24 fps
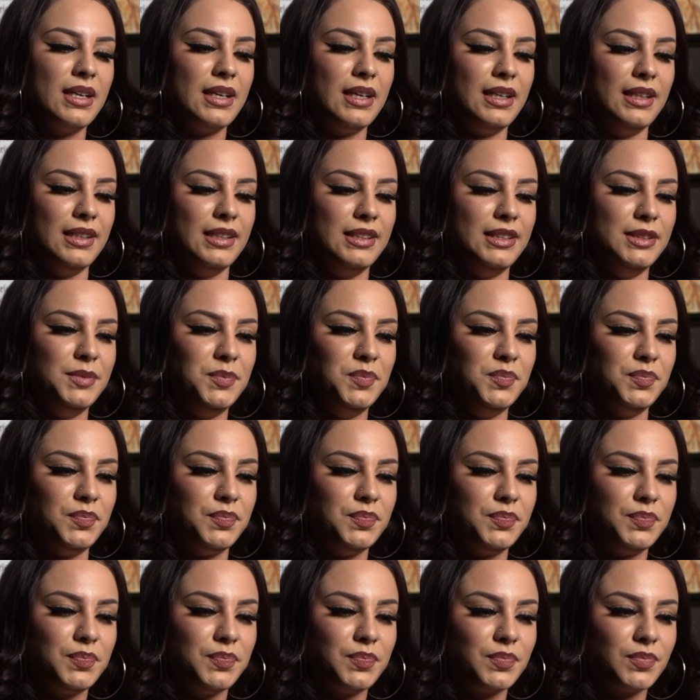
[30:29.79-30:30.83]

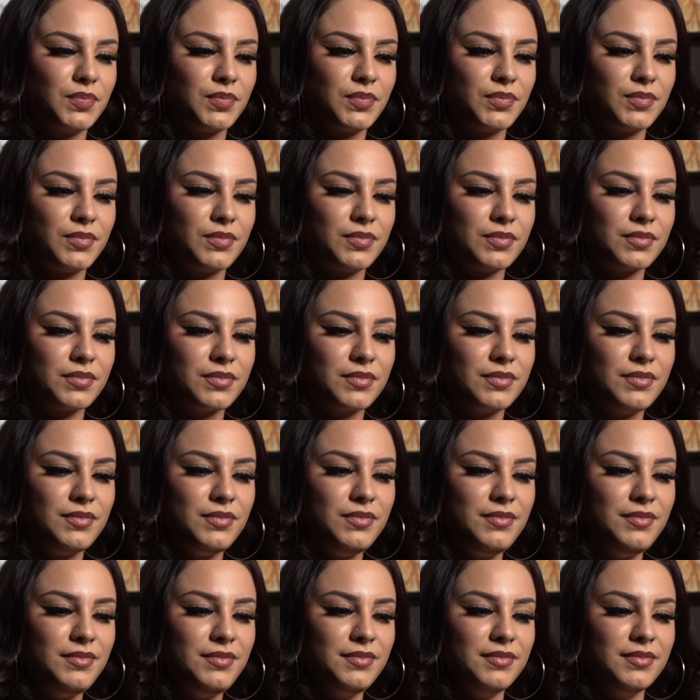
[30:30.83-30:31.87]

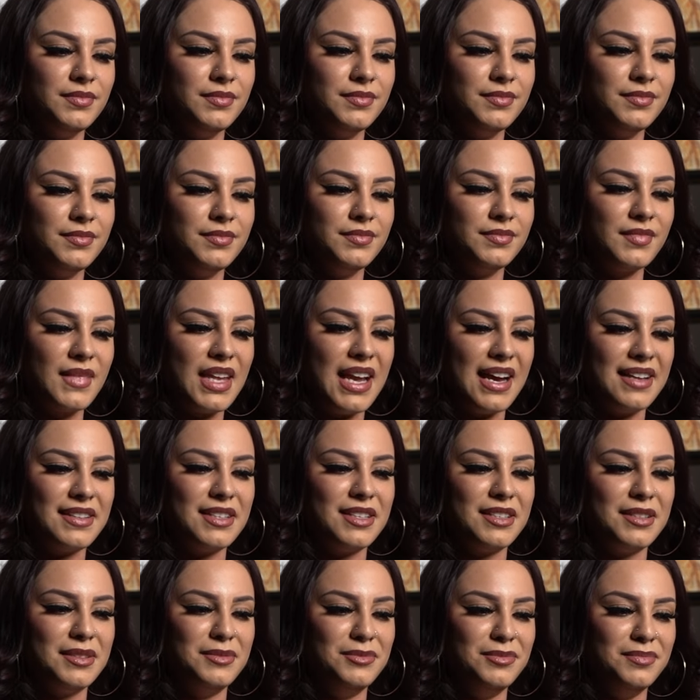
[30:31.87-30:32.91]
Yeah,
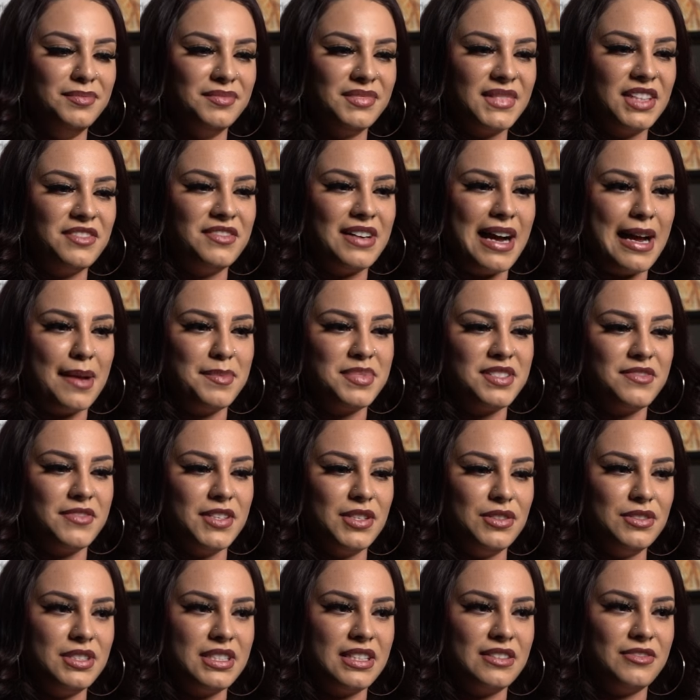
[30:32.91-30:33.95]
the vibes
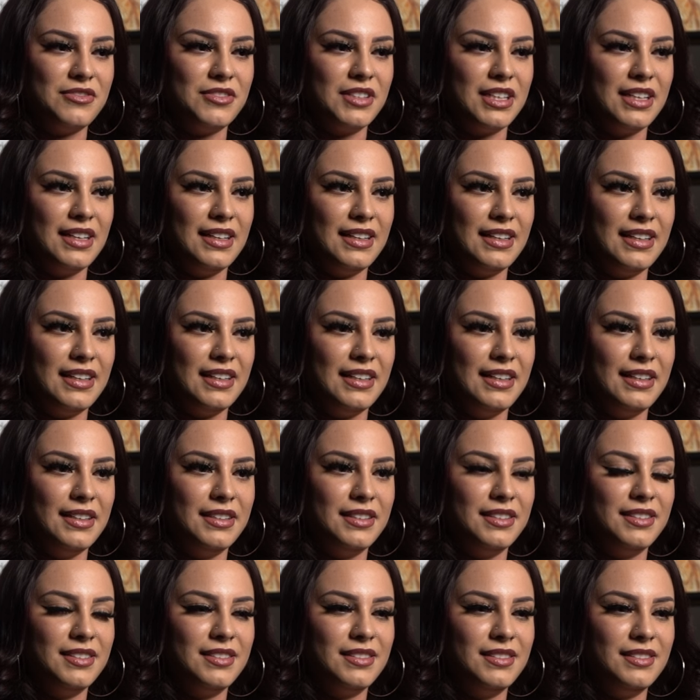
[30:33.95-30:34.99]
feel
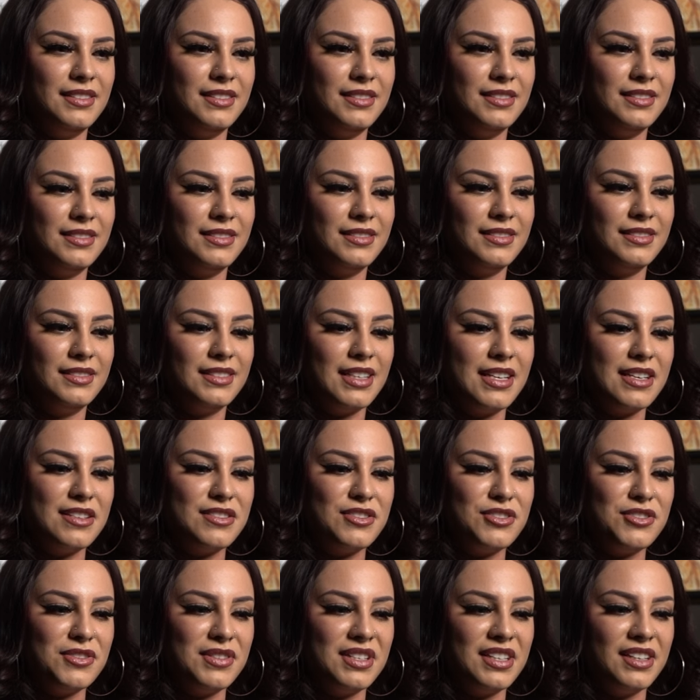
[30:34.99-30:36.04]
different.
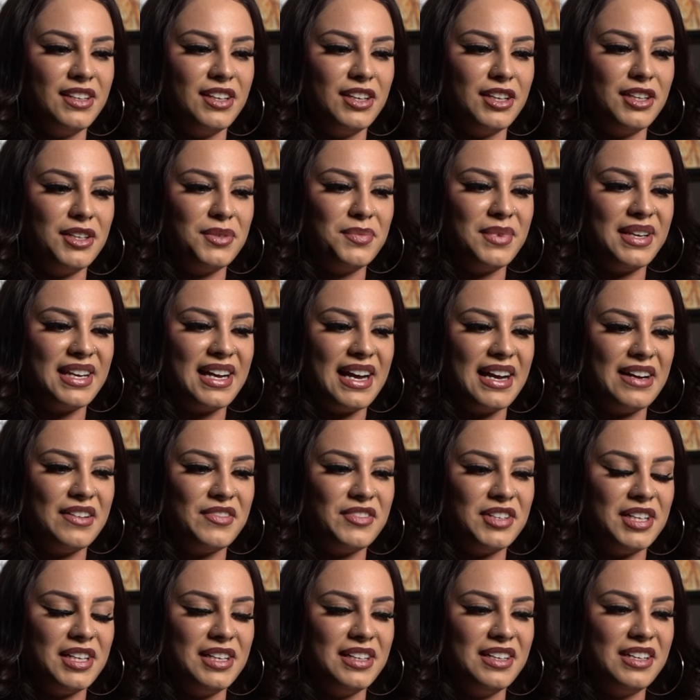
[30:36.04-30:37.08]
He's doing good. We
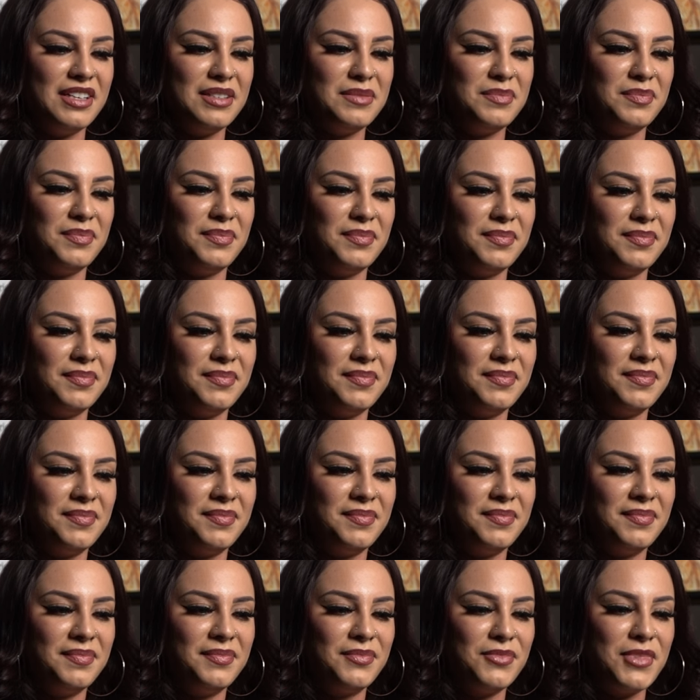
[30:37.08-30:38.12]
have,
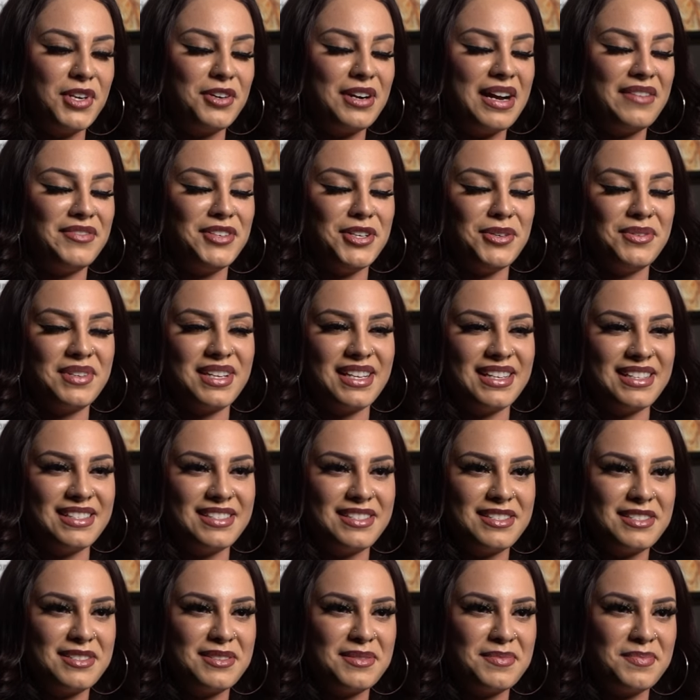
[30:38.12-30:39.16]
we don't have no
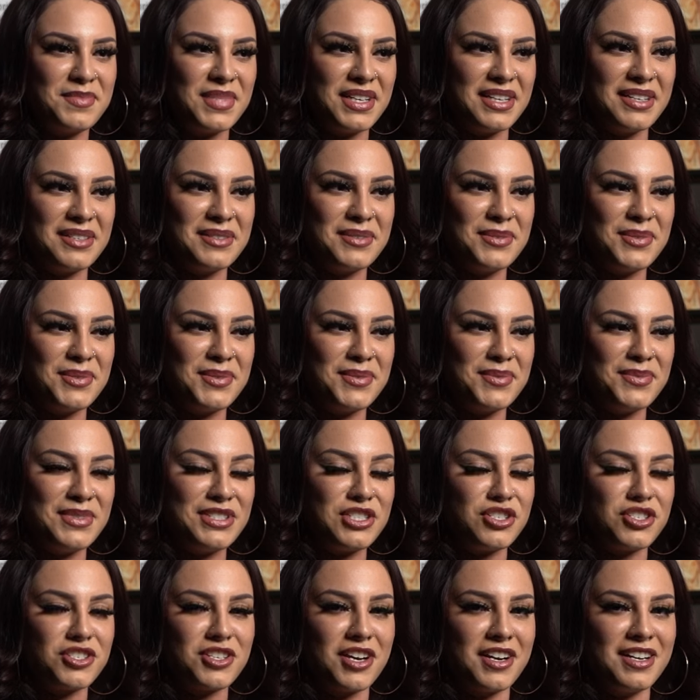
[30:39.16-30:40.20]
kids, but
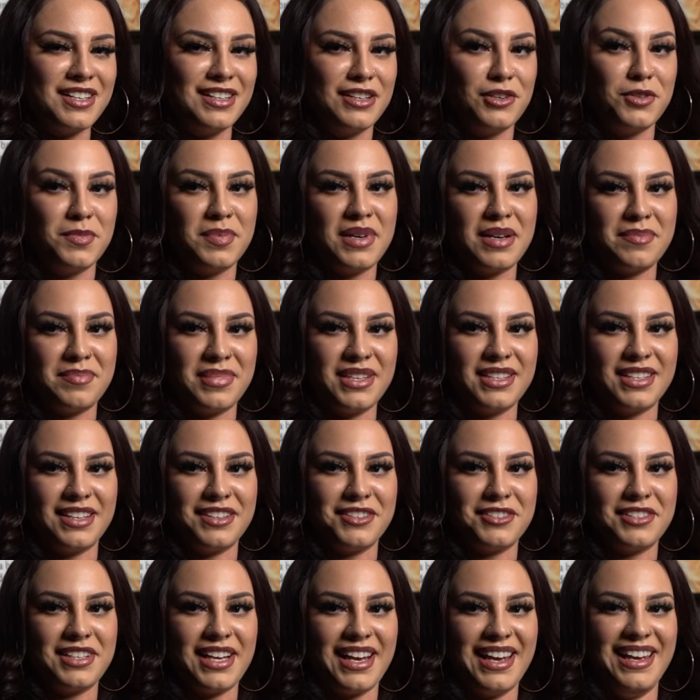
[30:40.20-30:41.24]
we just got a little puppy the
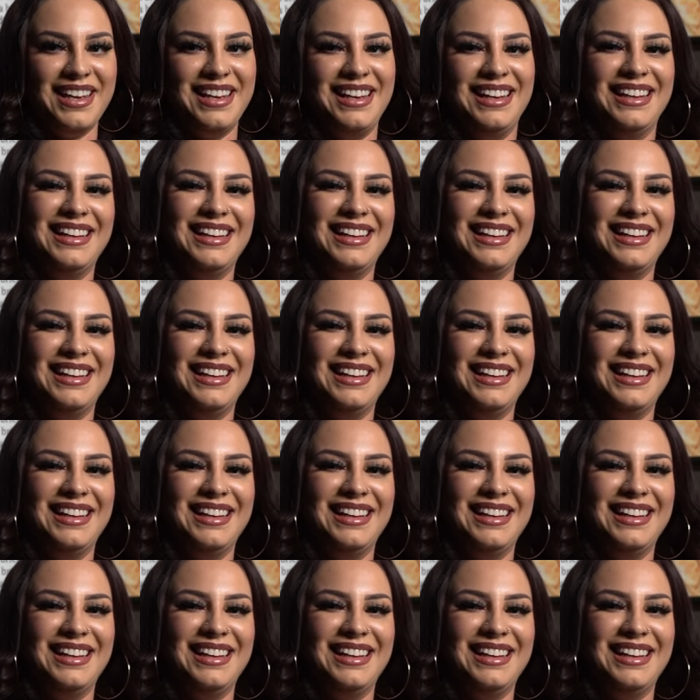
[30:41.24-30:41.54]
other day.